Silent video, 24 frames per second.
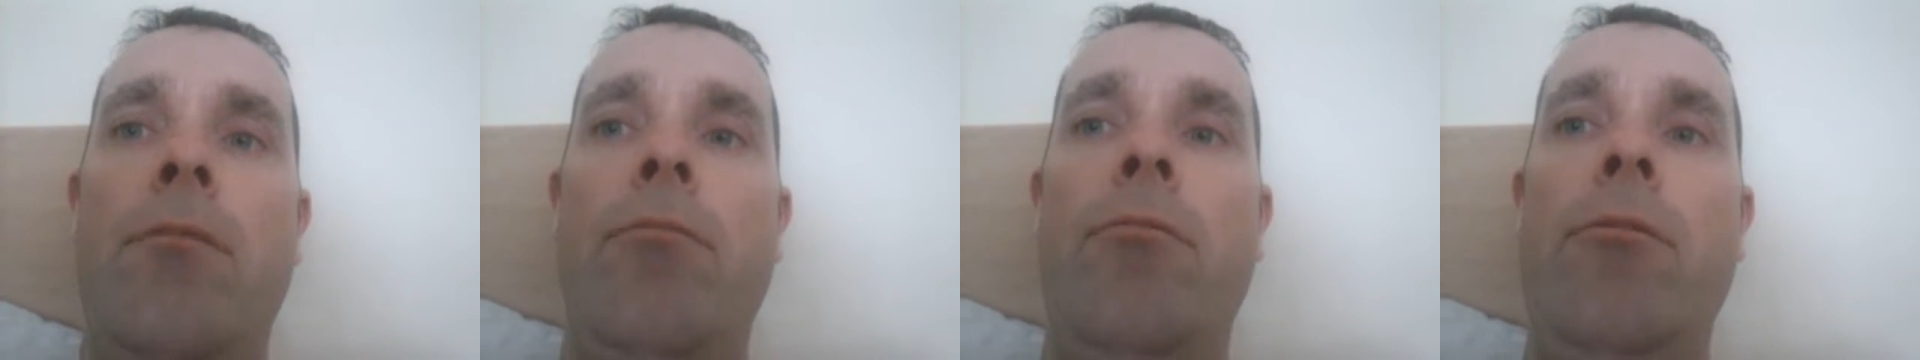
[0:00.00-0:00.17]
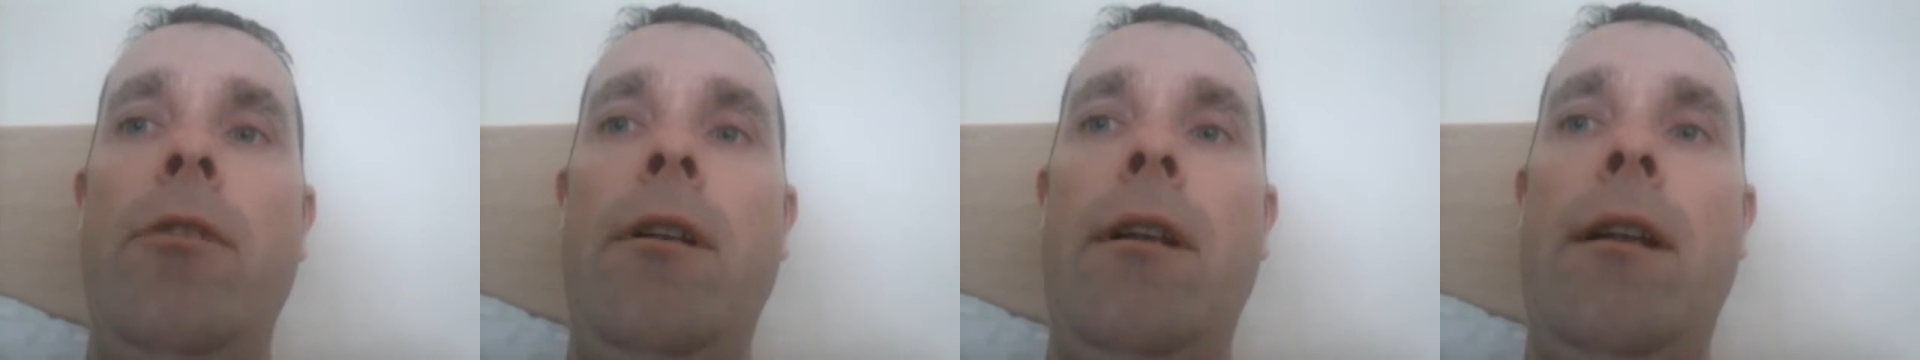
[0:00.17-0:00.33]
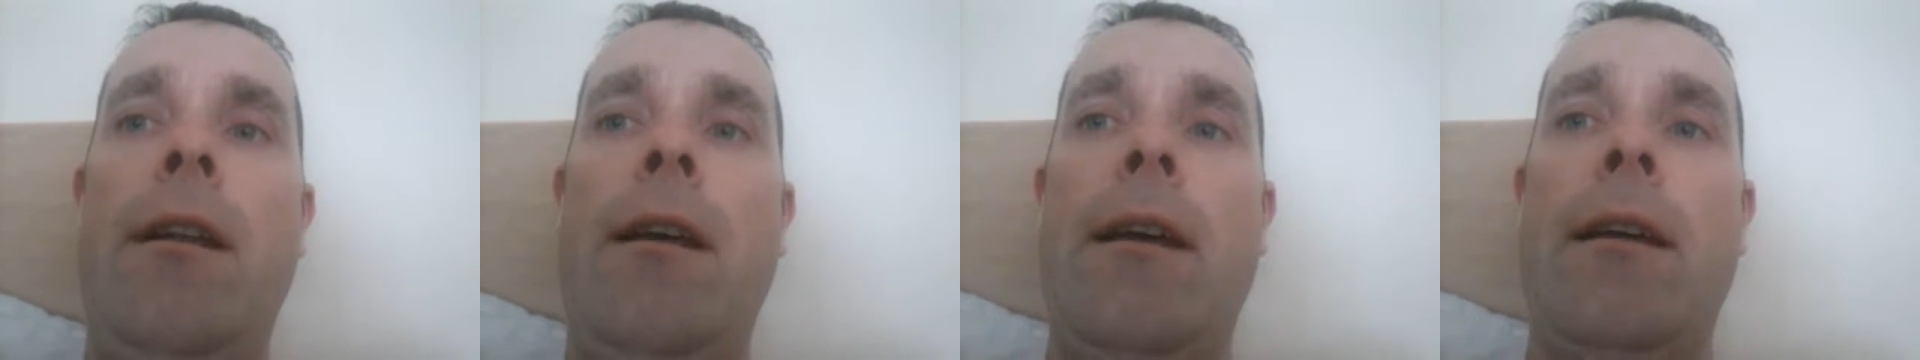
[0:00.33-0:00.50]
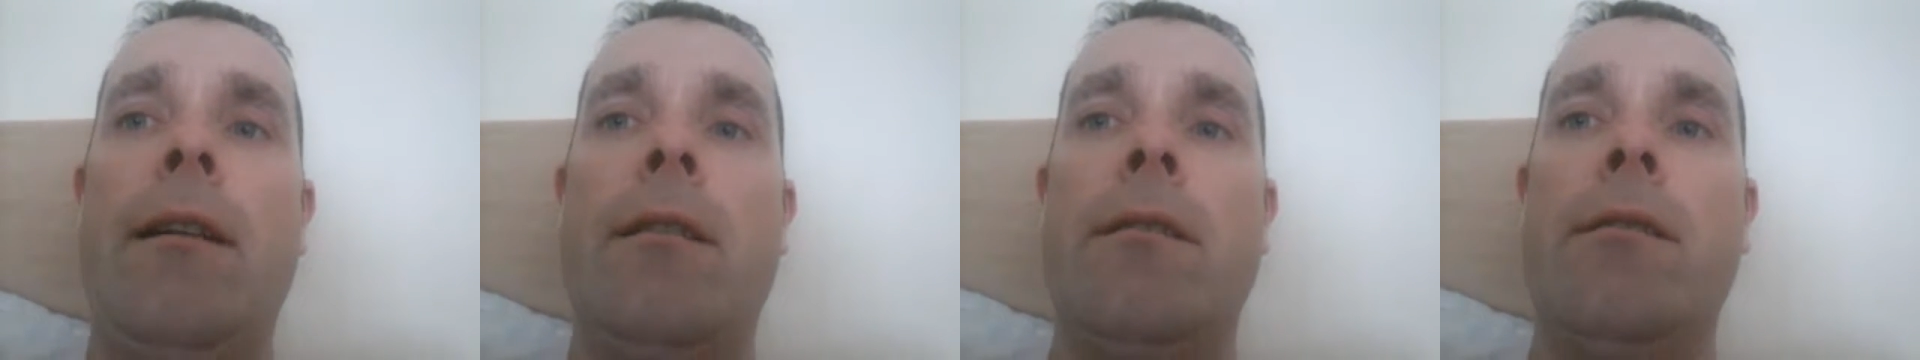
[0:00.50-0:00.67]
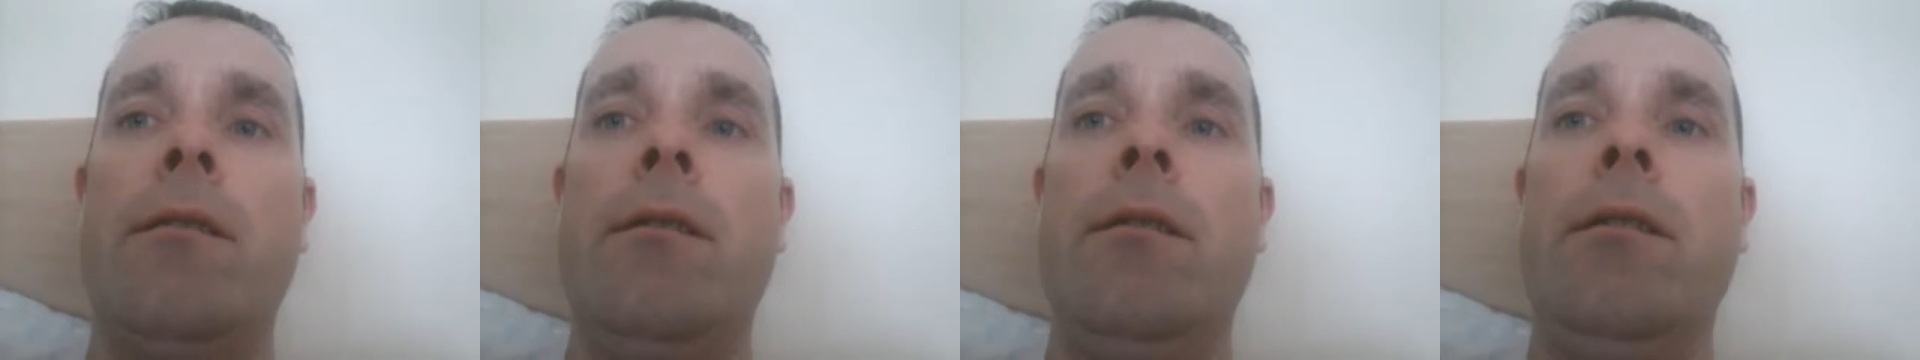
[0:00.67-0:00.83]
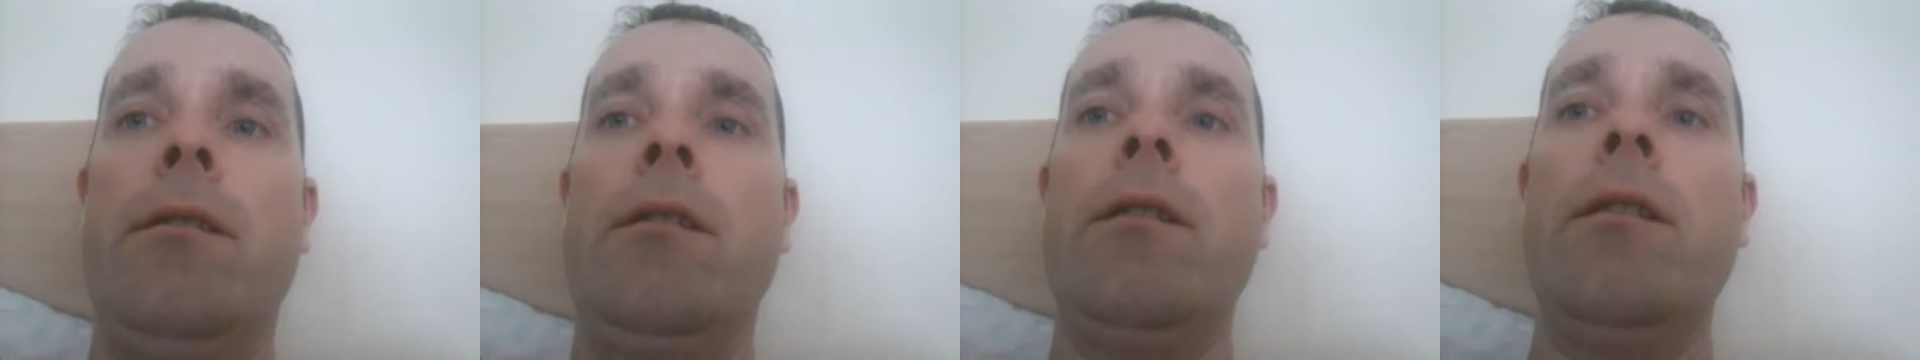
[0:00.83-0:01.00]

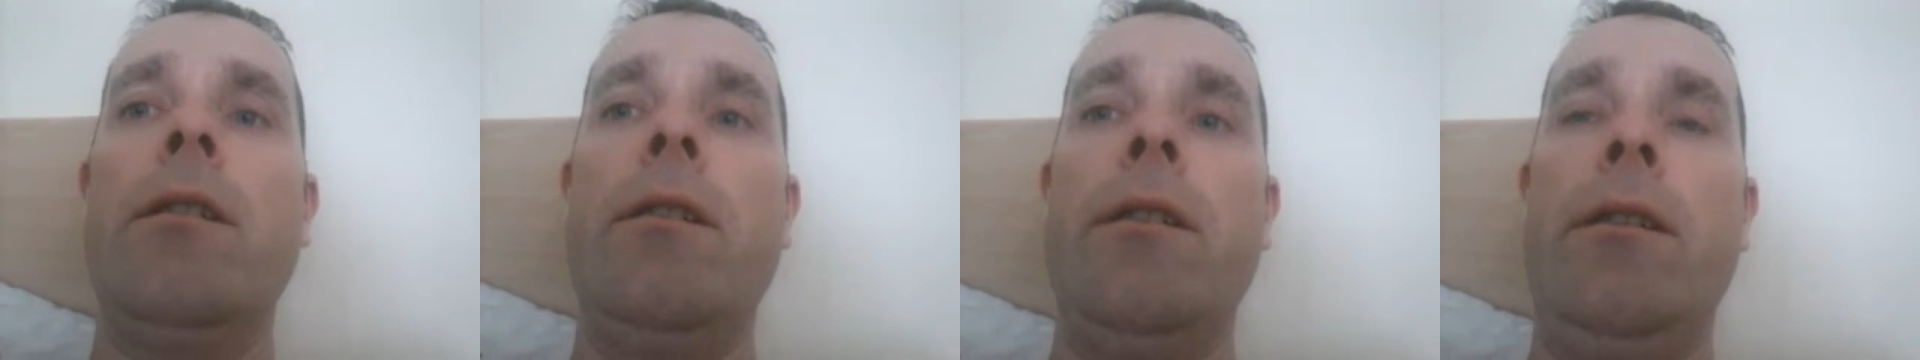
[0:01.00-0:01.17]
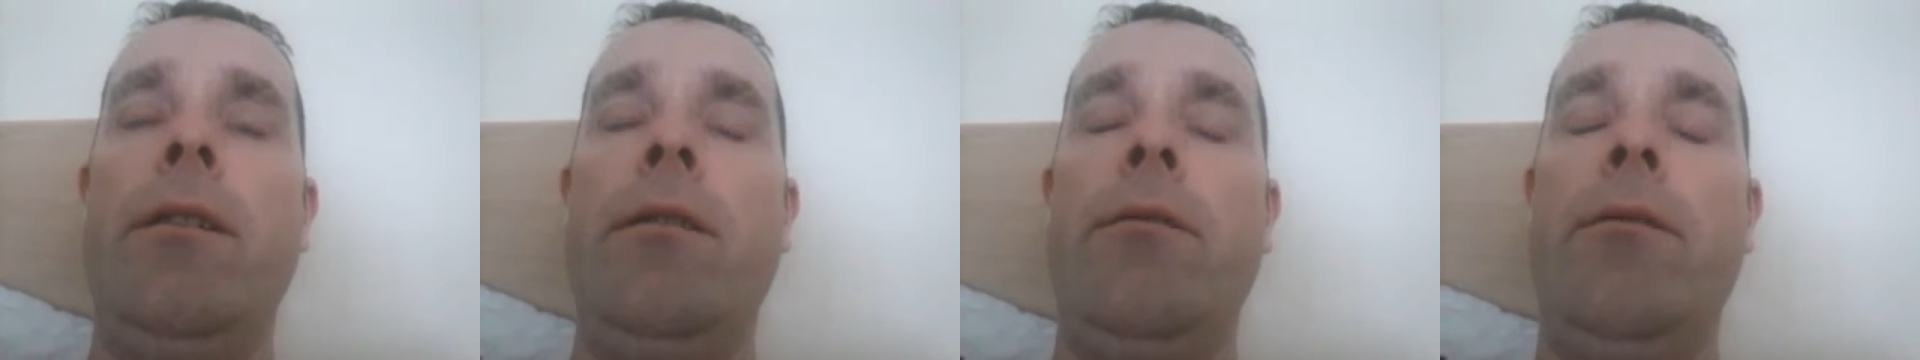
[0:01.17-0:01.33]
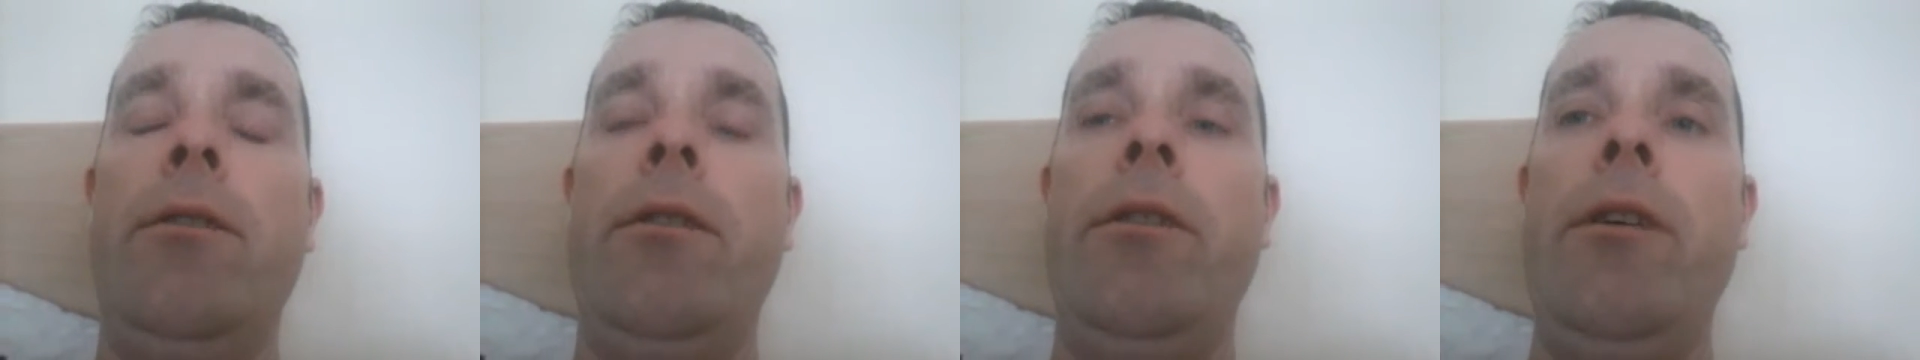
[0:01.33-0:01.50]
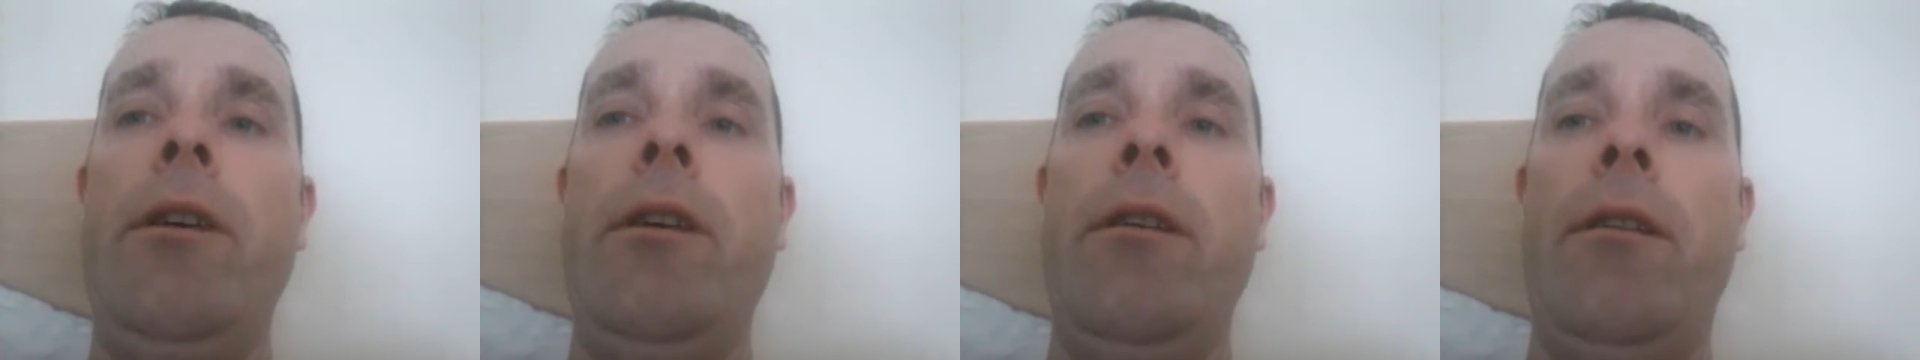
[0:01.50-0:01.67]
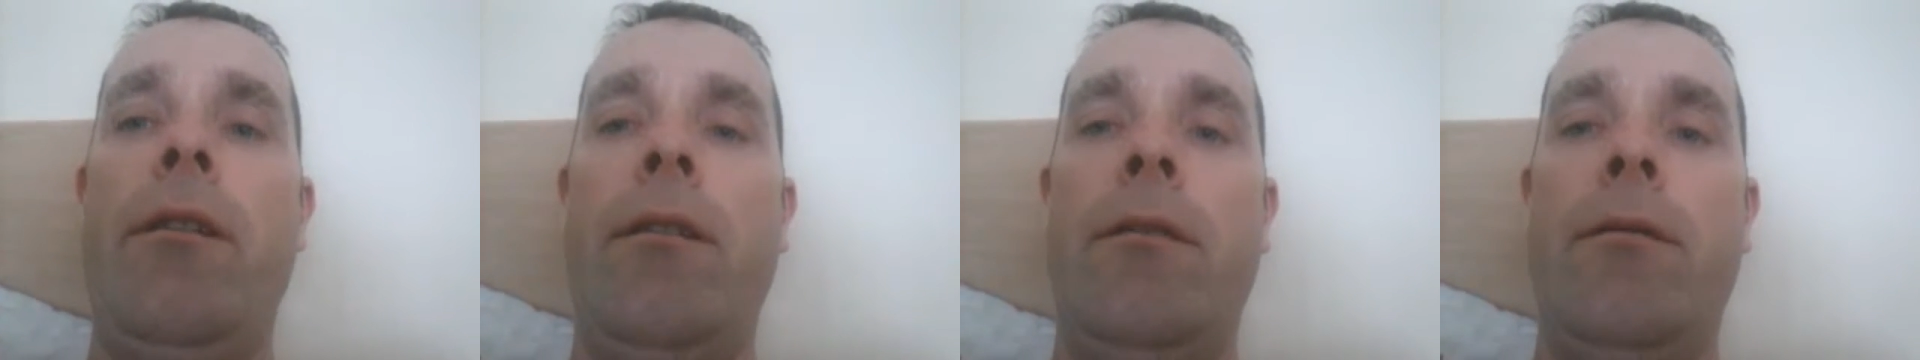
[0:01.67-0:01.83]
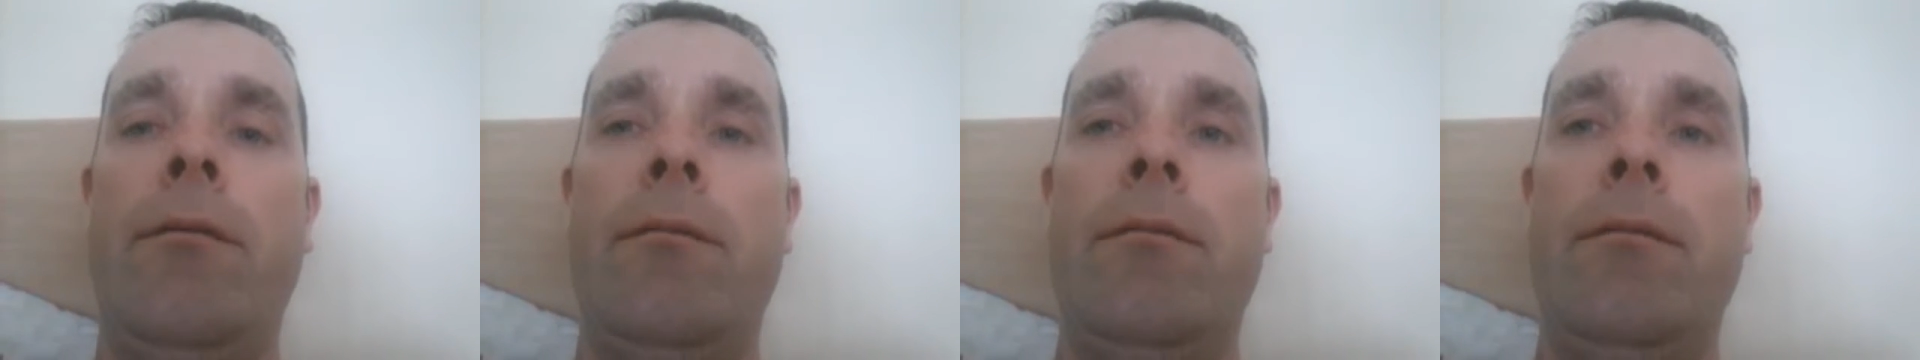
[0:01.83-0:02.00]
relaxing kind of a day.